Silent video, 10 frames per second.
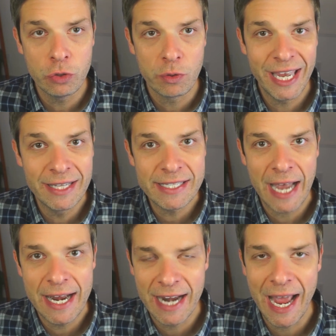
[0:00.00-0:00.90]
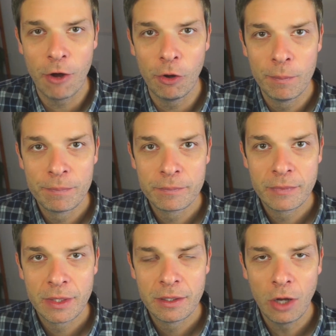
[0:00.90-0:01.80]
inside and out
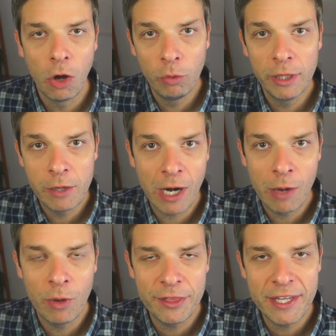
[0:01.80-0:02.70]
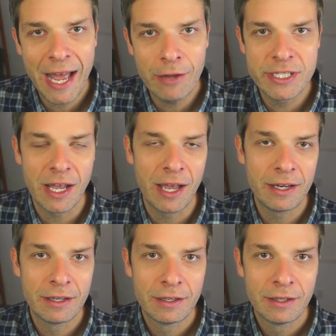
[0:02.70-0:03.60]
only when I want the outside.
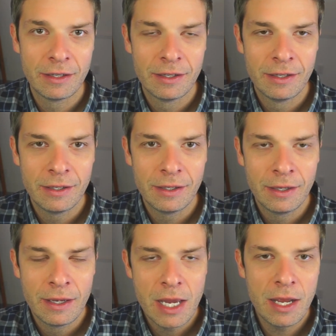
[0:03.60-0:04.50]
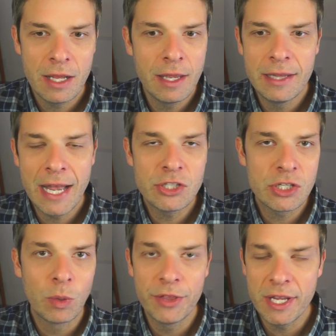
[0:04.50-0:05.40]
and that's
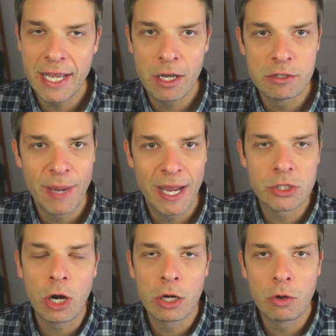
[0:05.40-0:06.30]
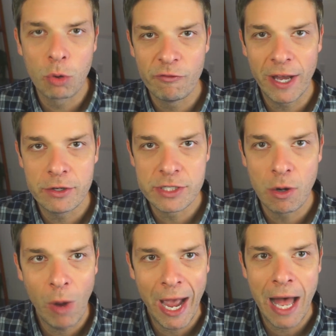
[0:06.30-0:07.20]
just one thing that goes back to our core values at
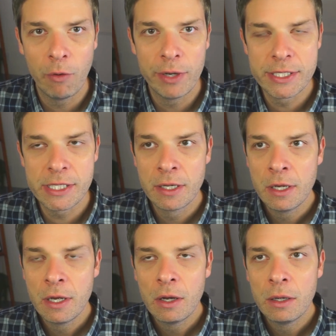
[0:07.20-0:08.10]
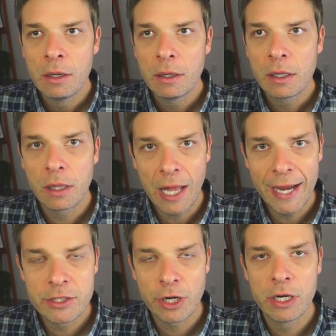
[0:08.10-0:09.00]
WOW is
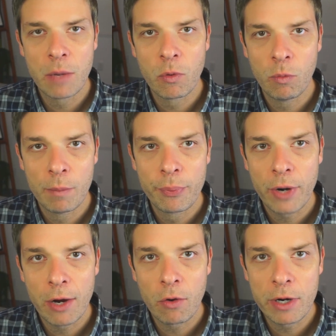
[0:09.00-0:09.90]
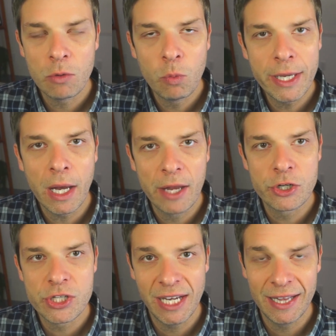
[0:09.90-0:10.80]
clients are our number one priority. We
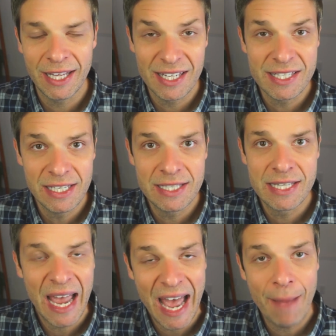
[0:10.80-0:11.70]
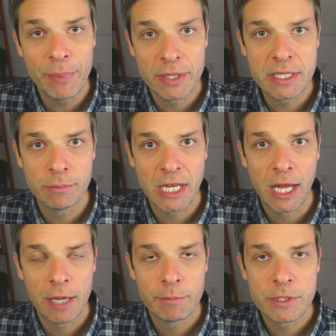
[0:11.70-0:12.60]
understand that this needs to happen
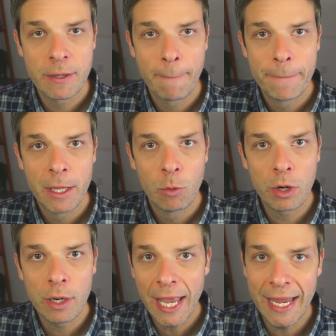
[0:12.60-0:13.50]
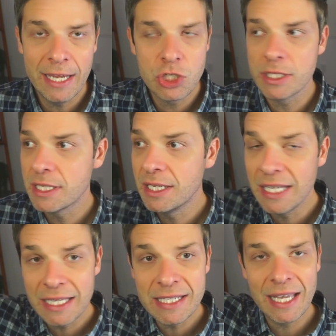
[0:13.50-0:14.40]
sometimes where agents
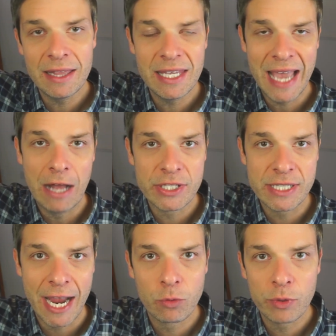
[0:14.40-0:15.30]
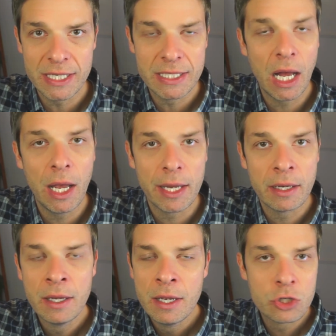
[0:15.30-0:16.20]
need to get the outside redone.
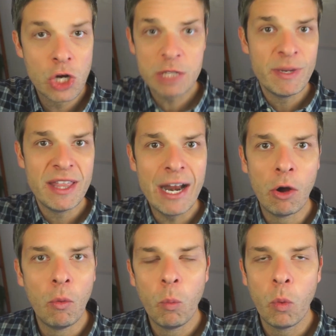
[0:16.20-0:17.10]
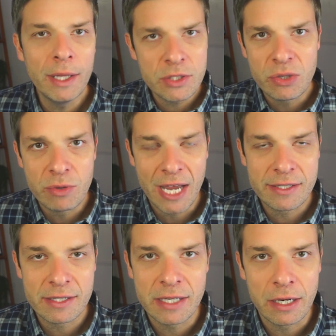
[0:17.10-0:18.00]
Trust me, they don't want to
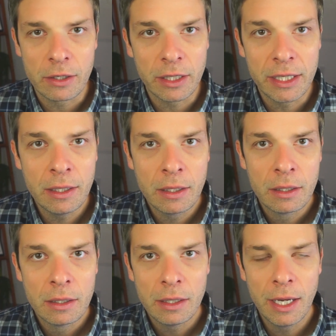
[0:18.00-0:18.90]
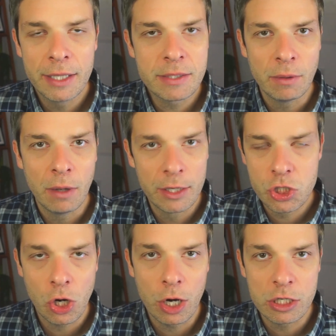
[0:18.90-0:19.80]
necessarily. Mm-hmm. It's a
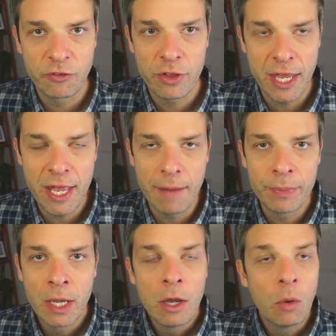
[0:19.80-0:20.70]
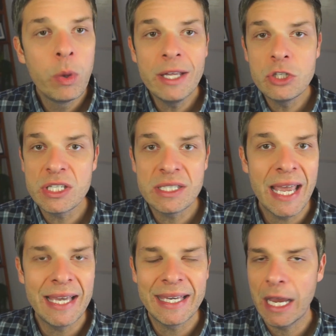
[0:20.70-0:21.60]
charge for them. We just
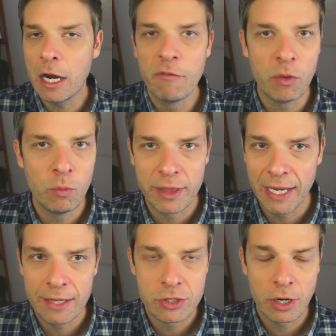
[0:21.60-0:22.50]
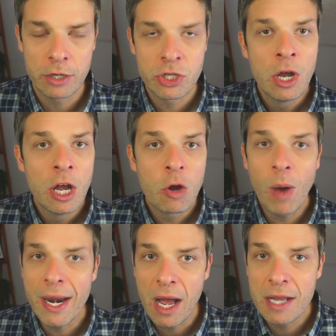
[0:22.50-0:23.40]
take care of them with that charge.
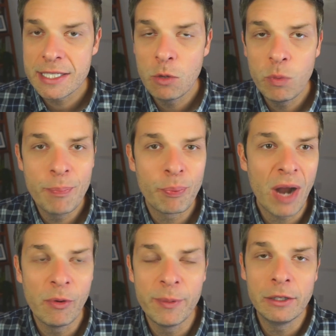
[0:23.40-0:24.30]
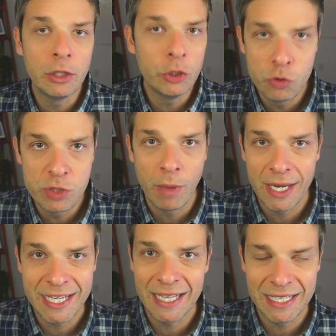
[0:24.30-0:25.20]
Quite honestly, we probably lose
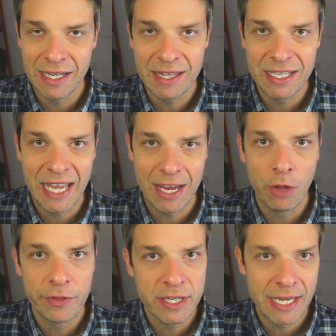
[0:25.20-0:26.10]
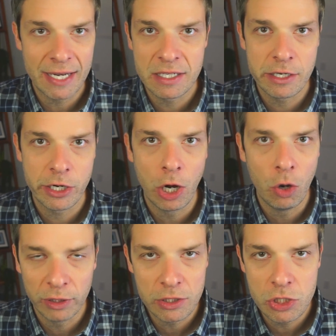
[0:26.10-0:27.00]
money at the end of the day on these exterior
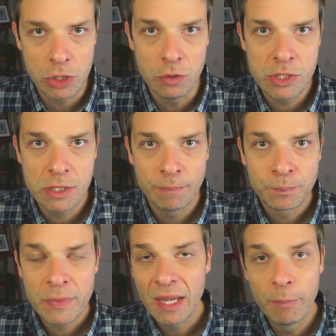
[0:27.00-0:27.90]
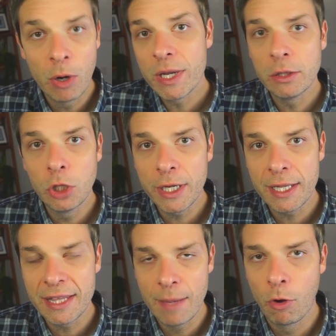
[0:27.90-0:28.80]
only shoots, but we look
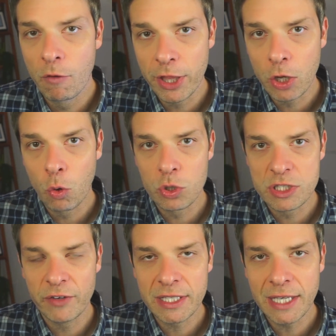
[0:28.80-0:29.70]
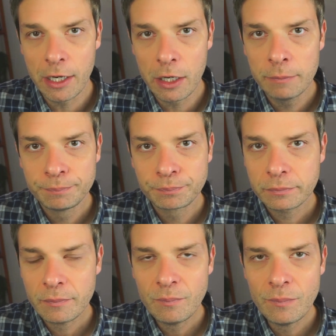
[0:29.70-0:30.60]
at them over the course of a year,
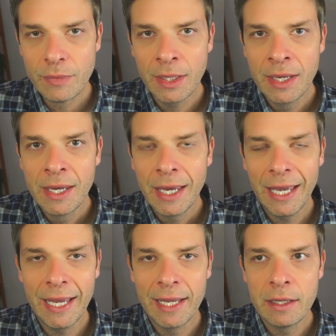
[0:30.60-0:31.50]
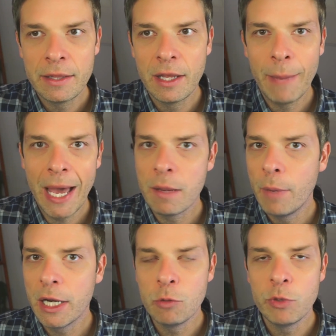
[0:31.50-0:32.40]
and the amount of
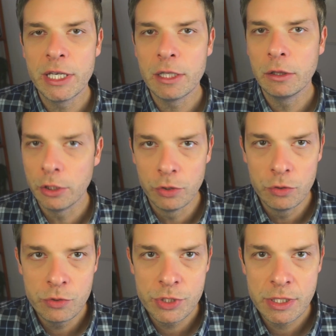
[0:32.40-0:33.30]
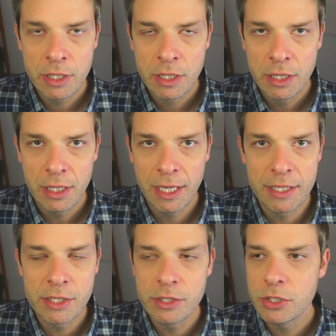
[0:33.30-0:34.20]
money we lose
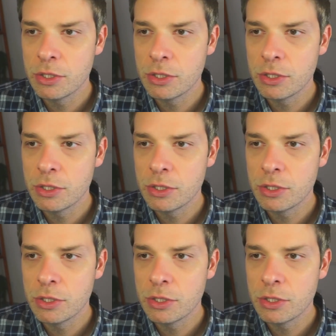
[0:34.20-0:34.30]
is